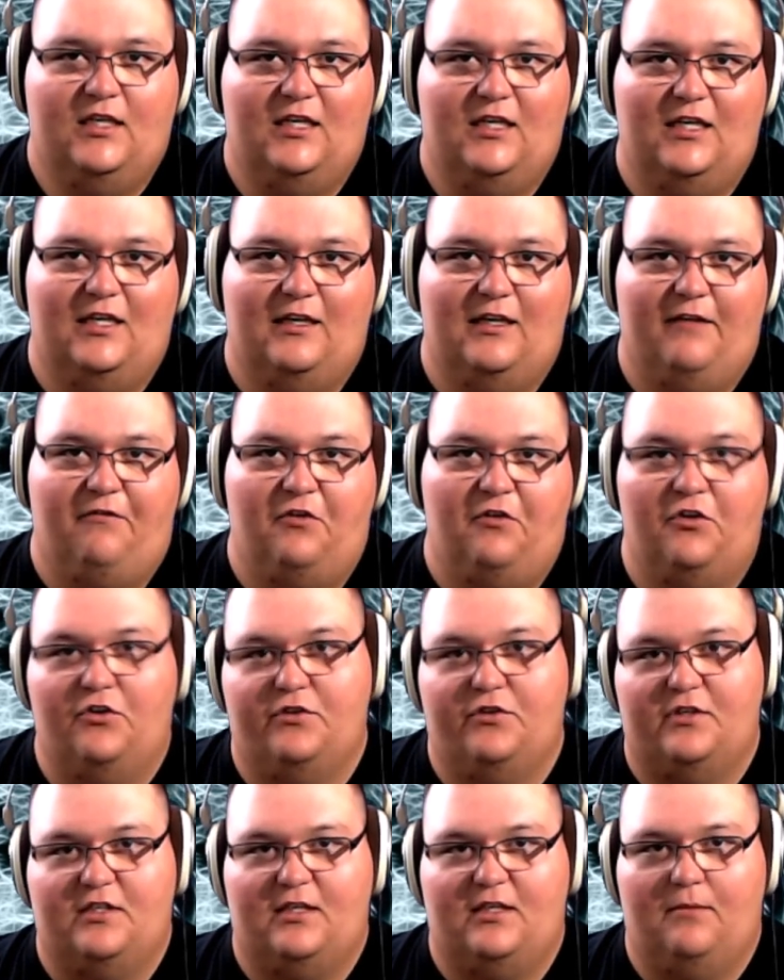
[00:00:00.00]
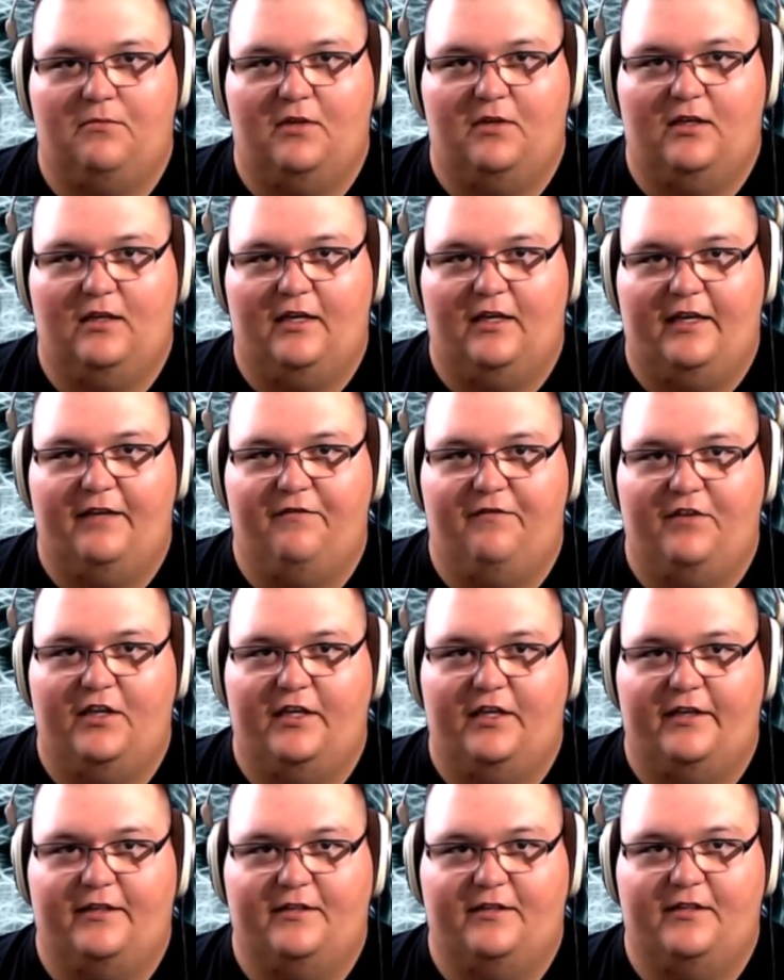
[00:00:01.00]
If you're using something like
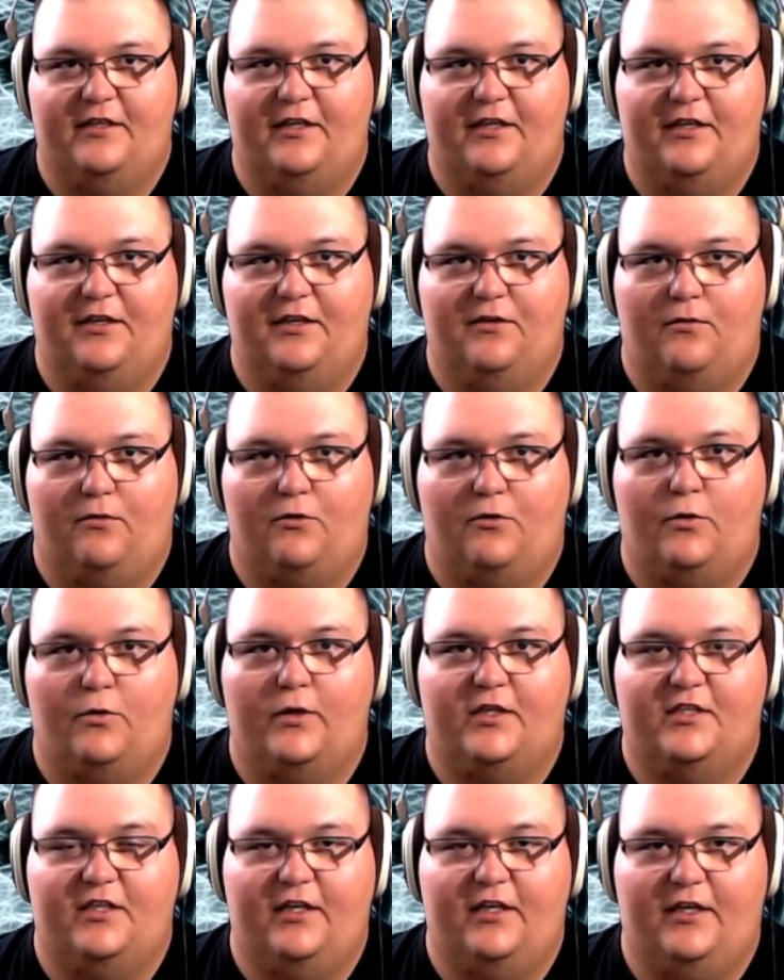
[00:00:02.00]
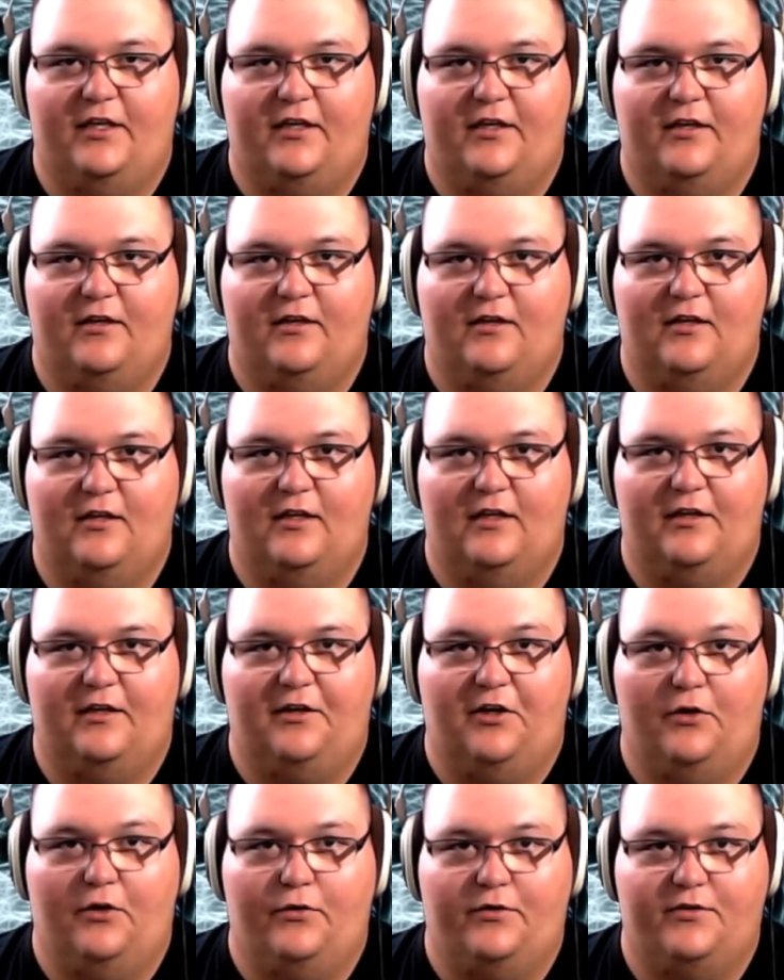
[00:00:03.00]
NVENC or QuickSync
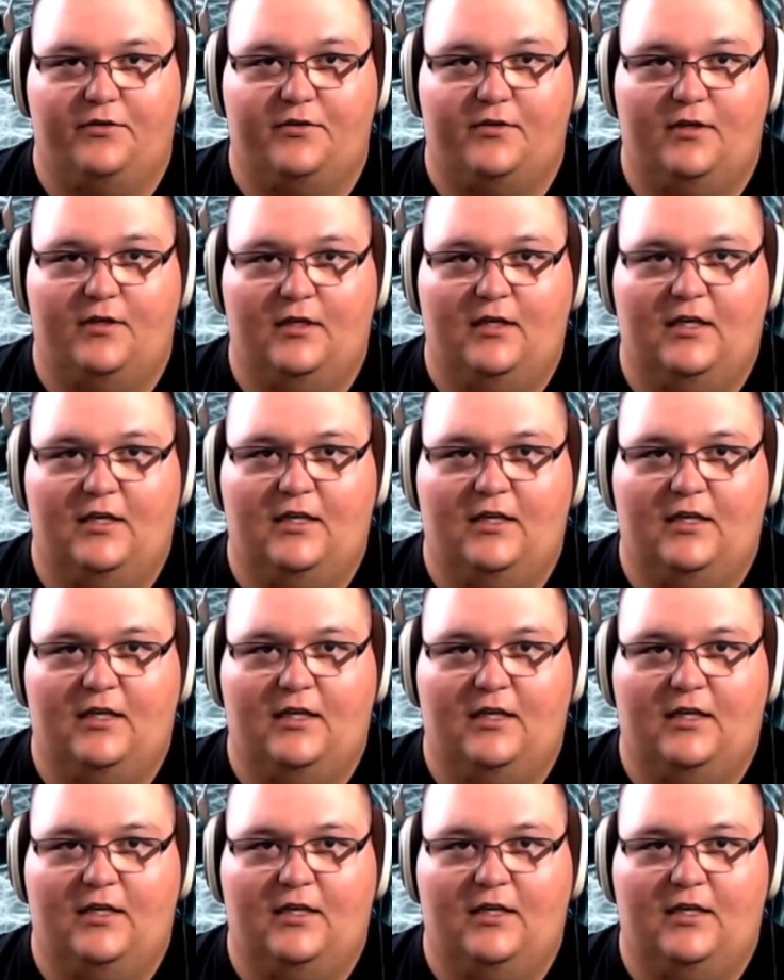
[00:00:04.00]
encoders,